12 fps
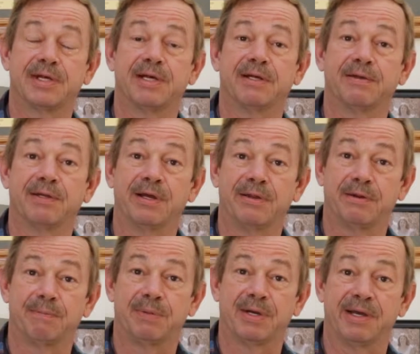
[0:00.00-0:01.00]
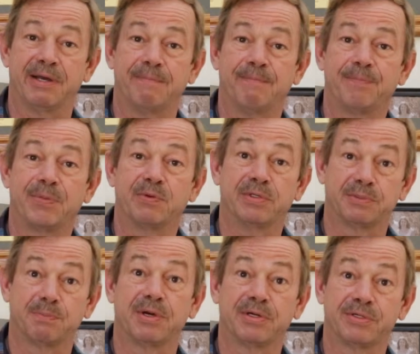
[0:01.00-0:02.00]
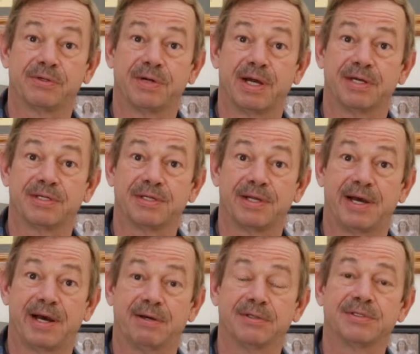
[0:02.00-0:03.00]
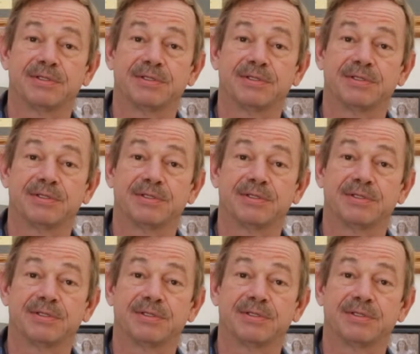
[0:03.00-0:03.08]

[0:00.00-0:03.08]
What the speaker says: and another pipe which pressurized the house,